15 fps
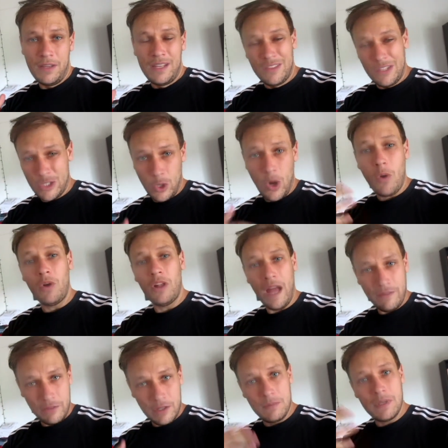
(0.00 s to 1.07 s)
The store will
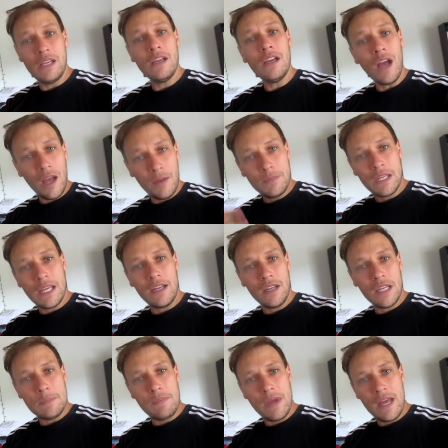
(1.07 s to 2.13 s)
have to be
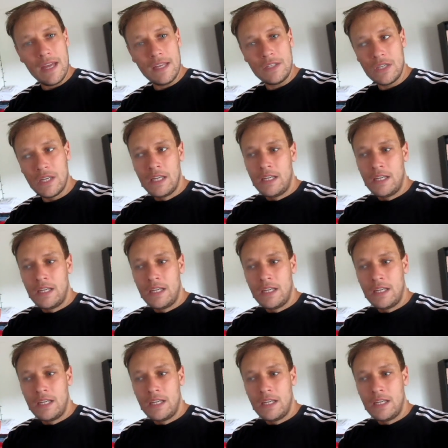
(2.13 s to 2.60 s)
updated, but